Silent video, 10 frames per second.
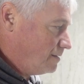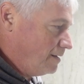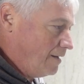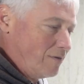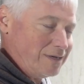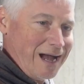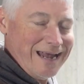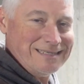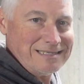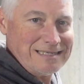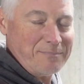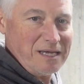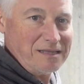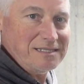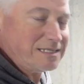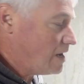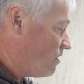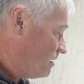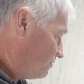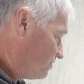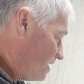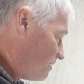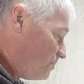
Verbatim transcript: you know, not antiseptically so, I don't think,